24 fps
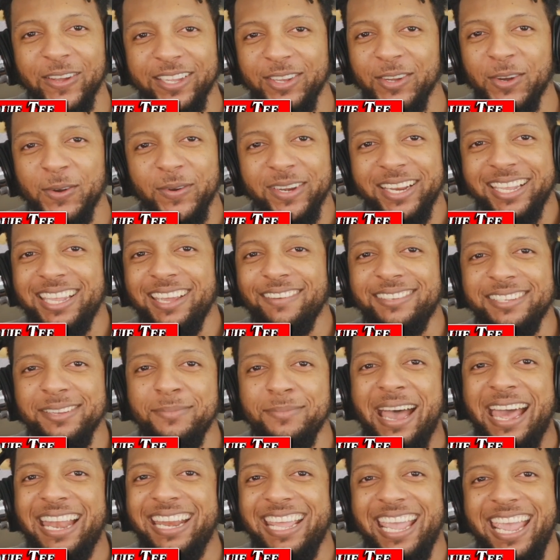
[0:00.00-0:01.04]
You don't want to give
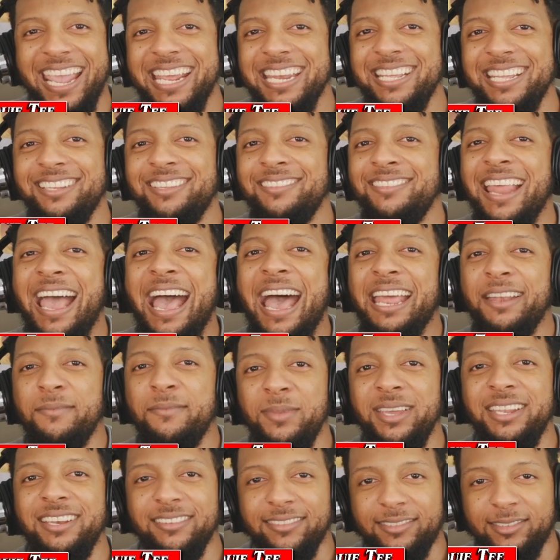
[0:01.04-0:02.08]
somebody 89
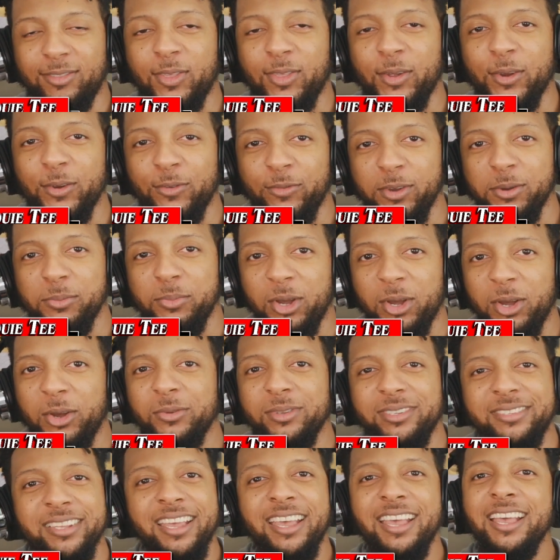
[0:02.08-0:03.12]
minutes to throw the football. It
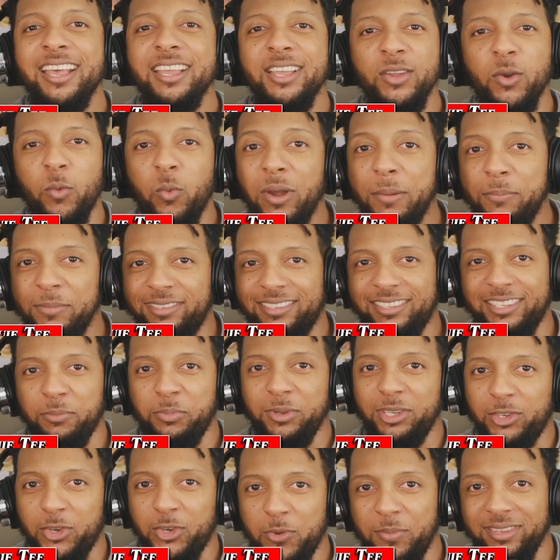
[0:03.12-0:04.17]
was 1 Mississippi,
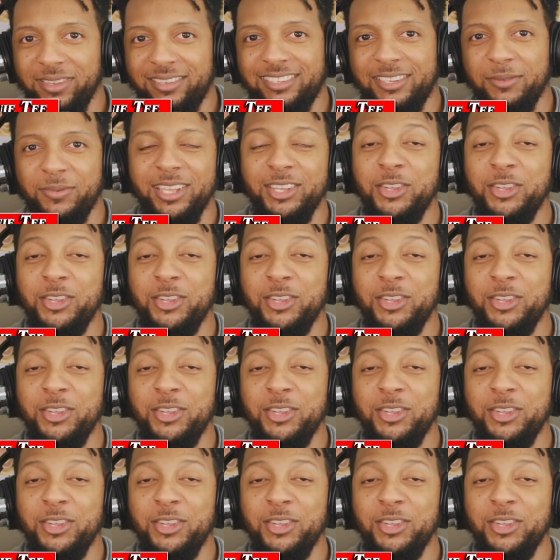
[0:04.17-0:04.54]
2 Mississippi.